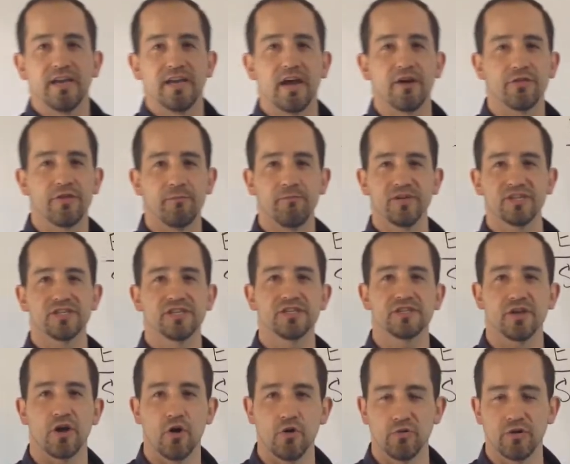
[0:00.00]
Now the
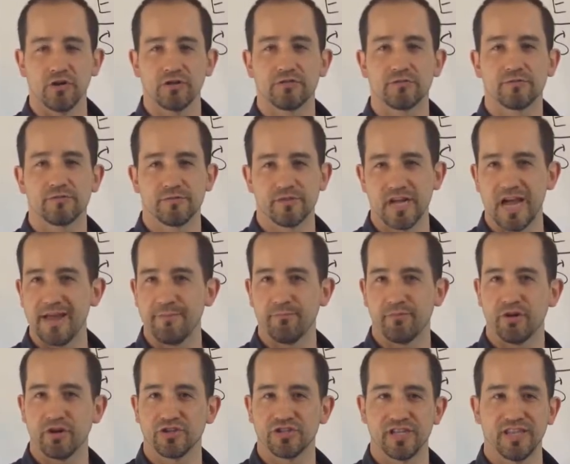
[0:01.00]
business owner type
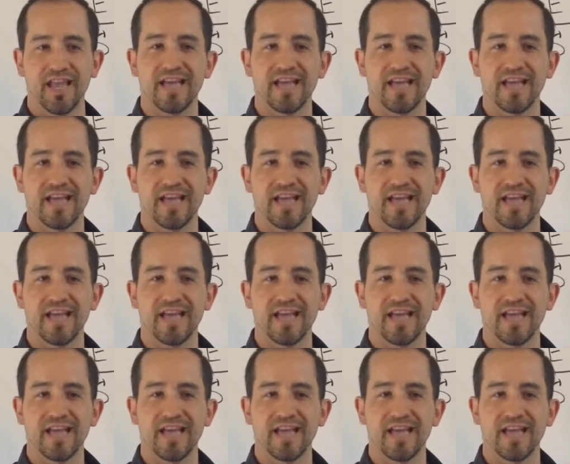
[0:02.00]
person,